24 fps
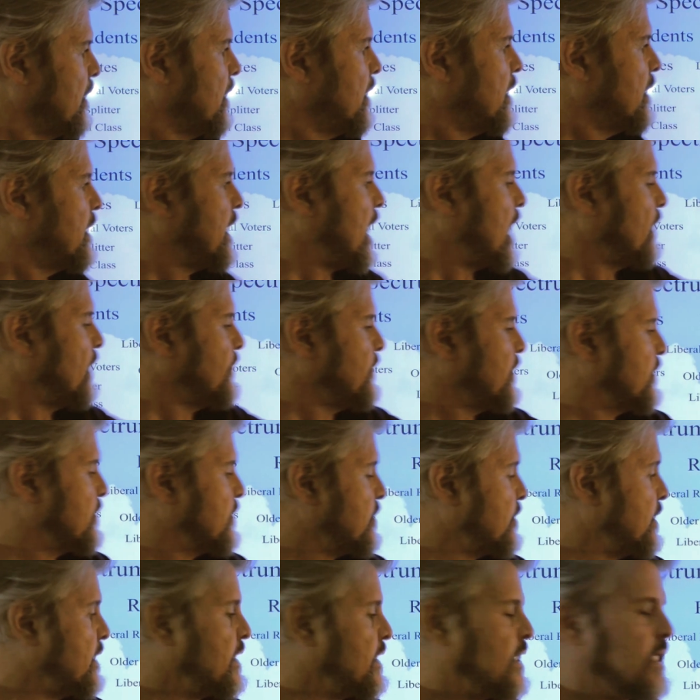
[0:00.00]
Now, the other
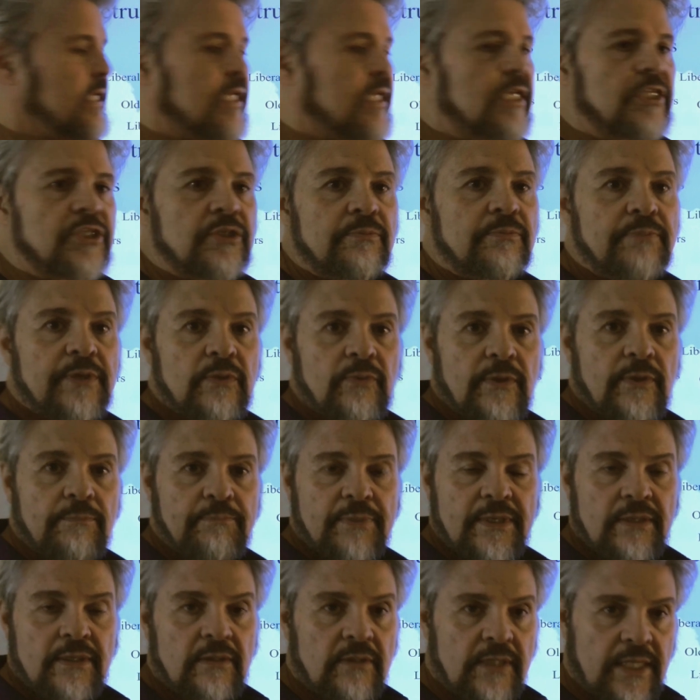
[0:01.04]
thing that needs to be
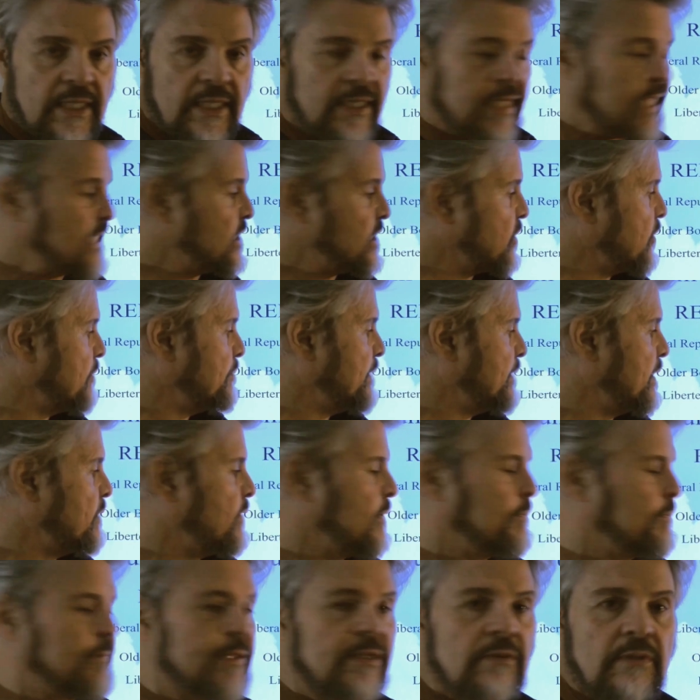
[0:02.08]
repealed, and this could be
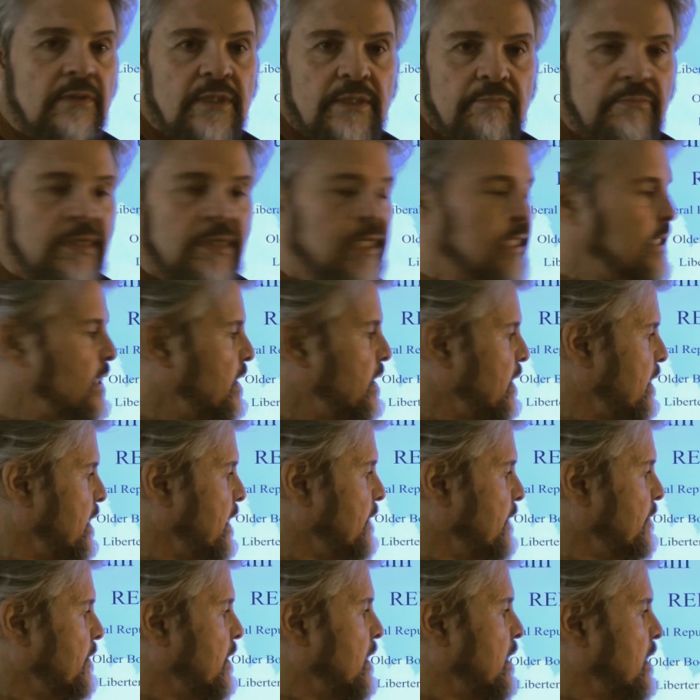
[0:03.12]
repealed
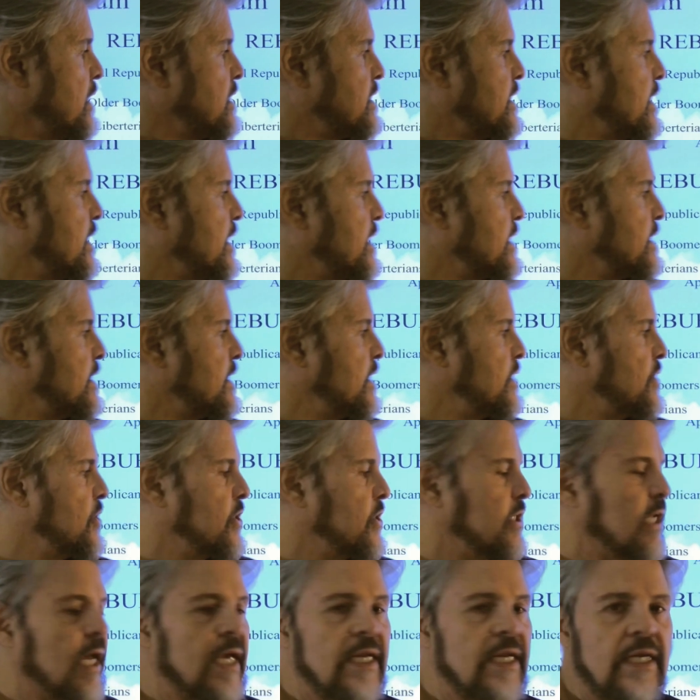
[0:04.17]
immediately, Citizens
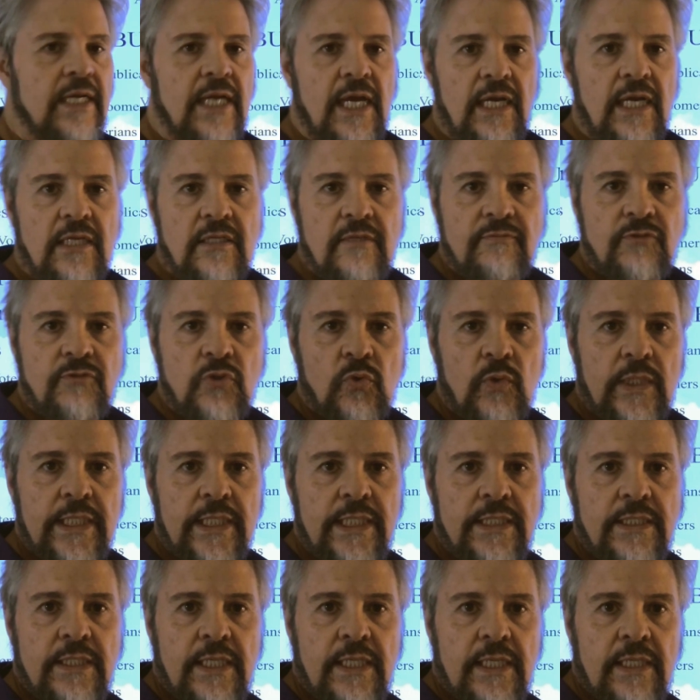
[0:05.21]
United Act of
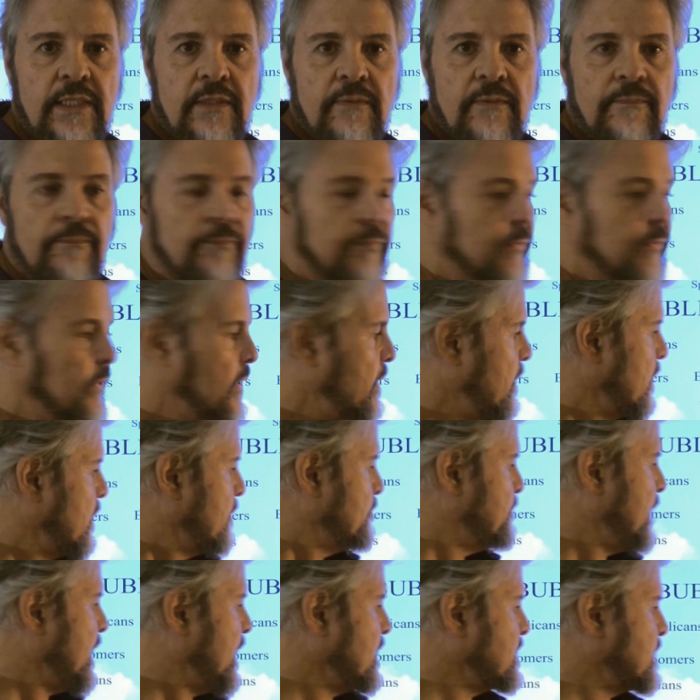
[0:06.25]
2010.
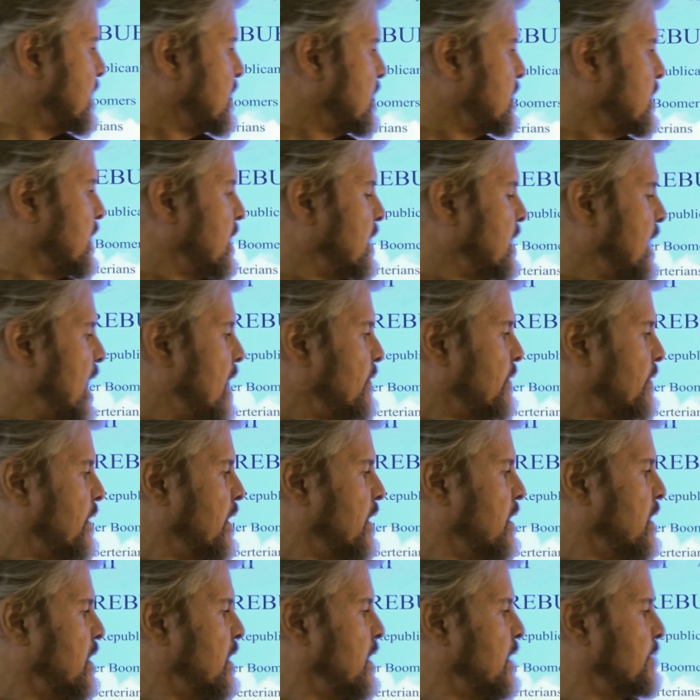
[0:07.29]
Basically allowed
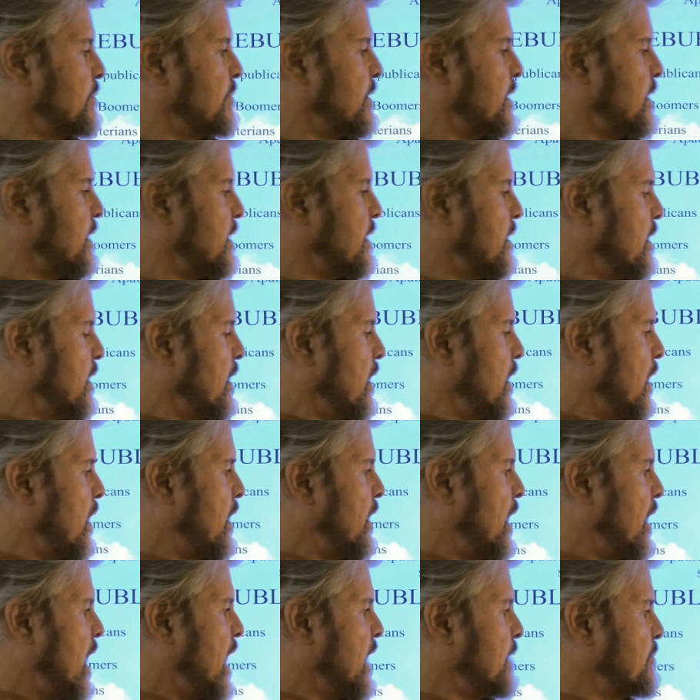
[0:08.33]
unlimited,
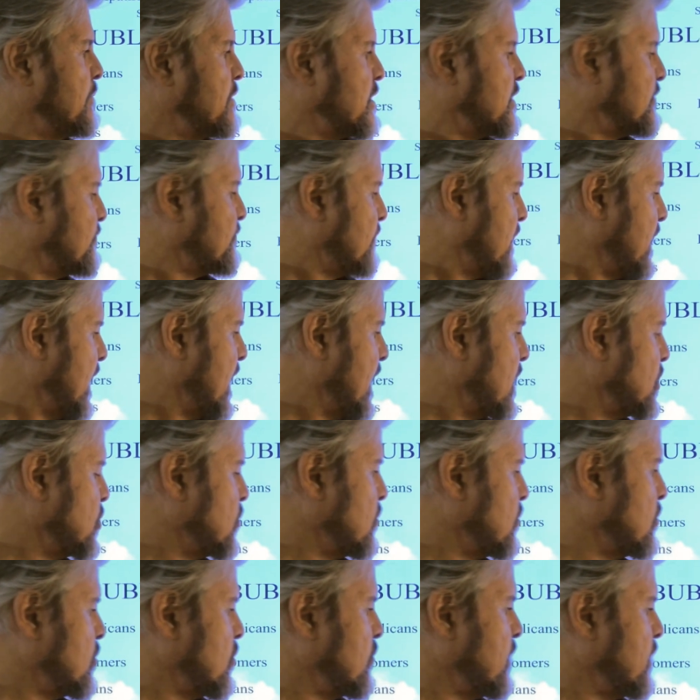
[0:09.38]
anonymous
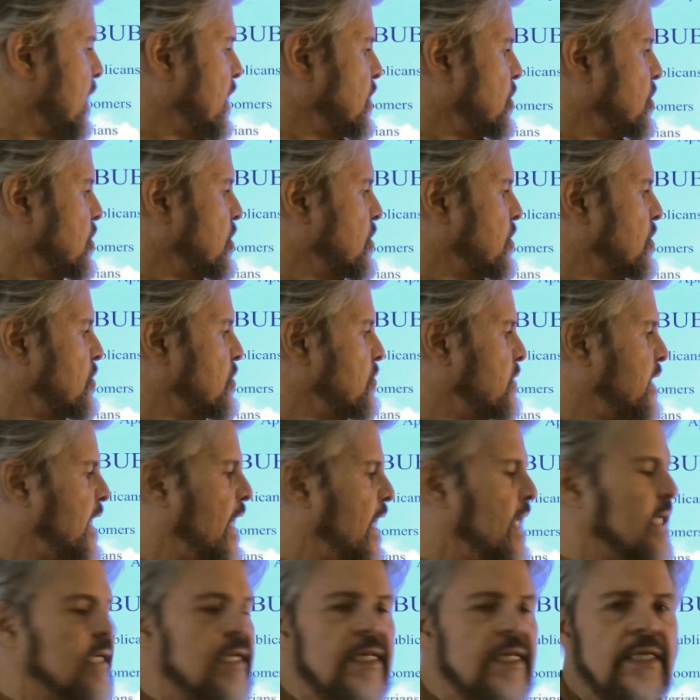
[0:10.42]
financial donations to
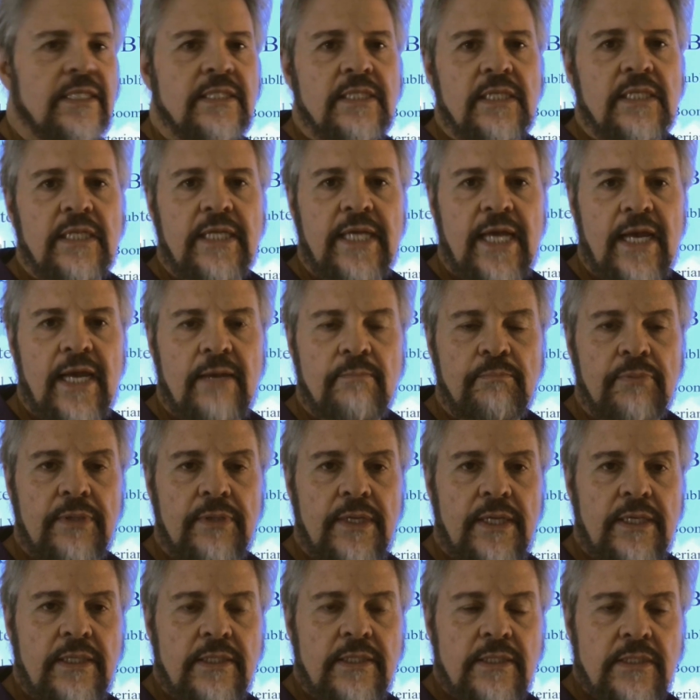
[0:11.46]
candidates and
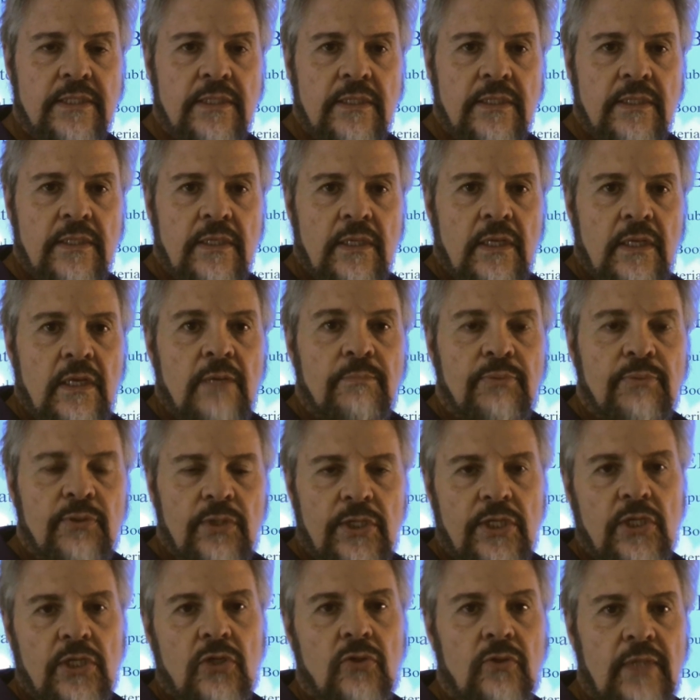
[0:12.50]
campaigns.
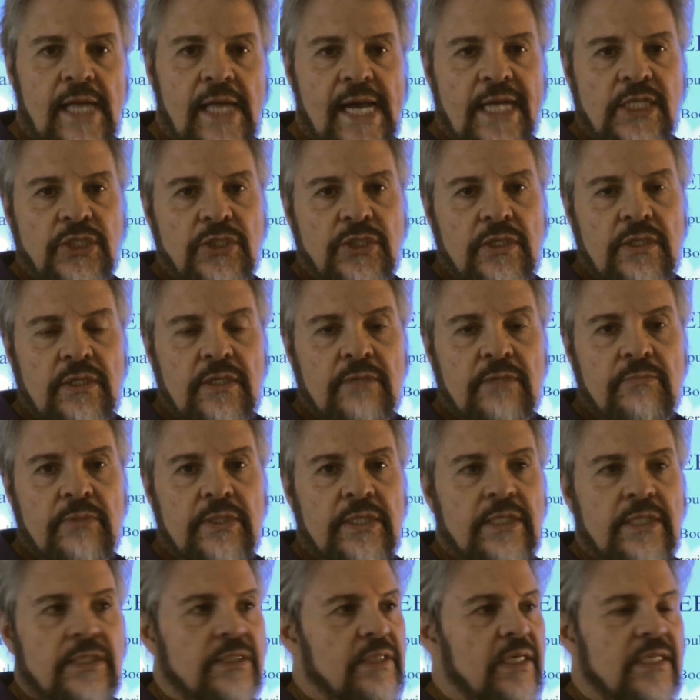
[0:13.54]
Political action
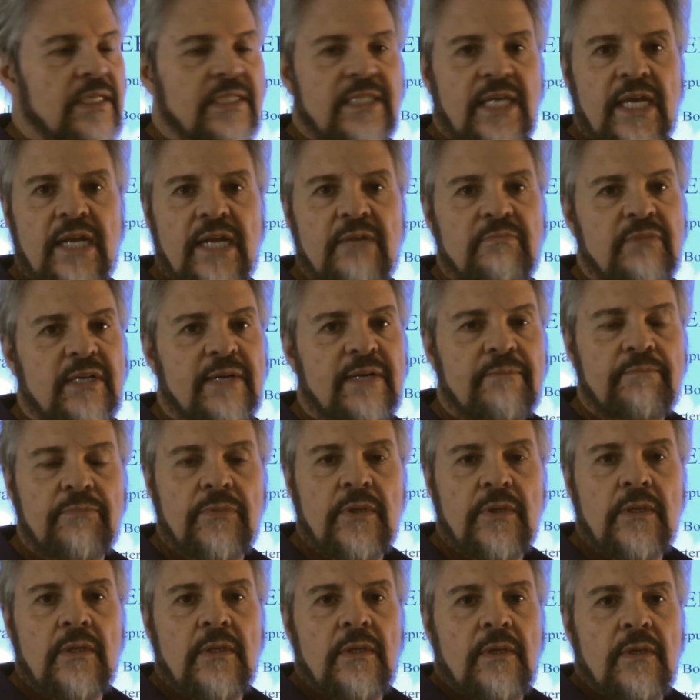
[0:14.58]
committees, they set them up,
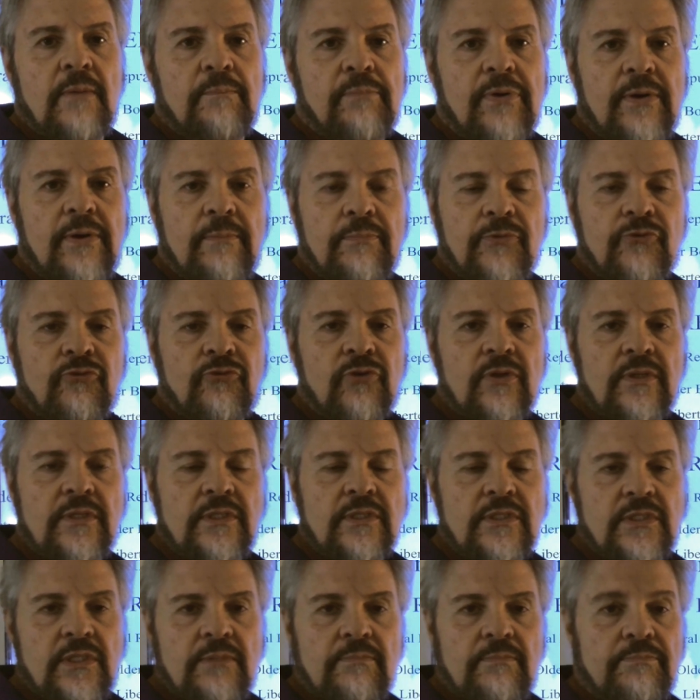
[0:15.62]
pump
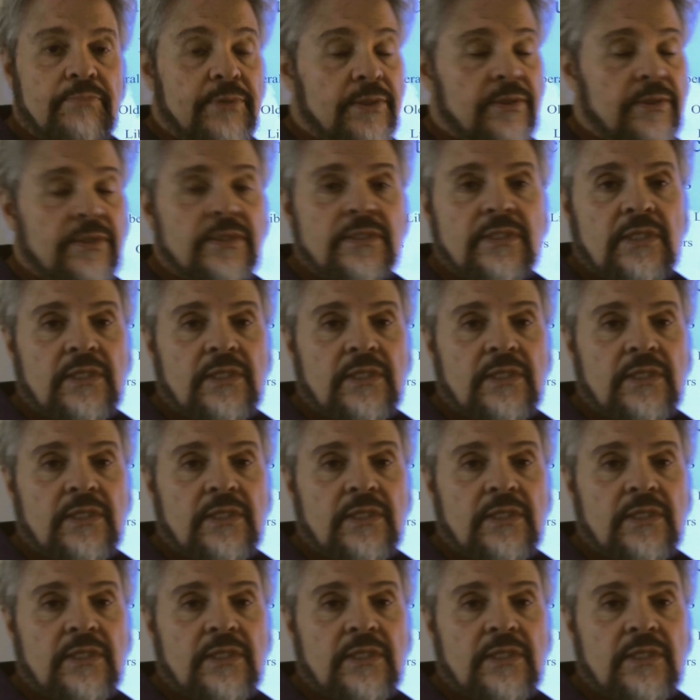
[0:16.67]
billions of